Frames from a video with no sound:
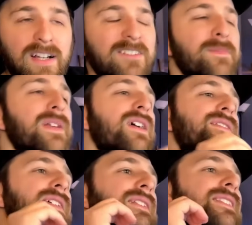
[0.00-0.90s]
stuff
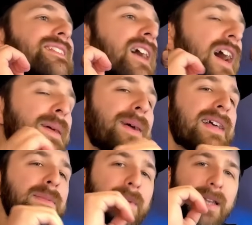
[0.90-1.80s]
because it, the time
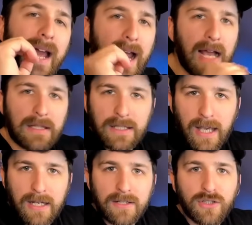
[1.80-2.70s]
has been
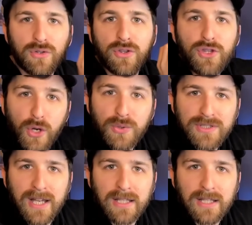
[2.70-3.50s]
allocated to those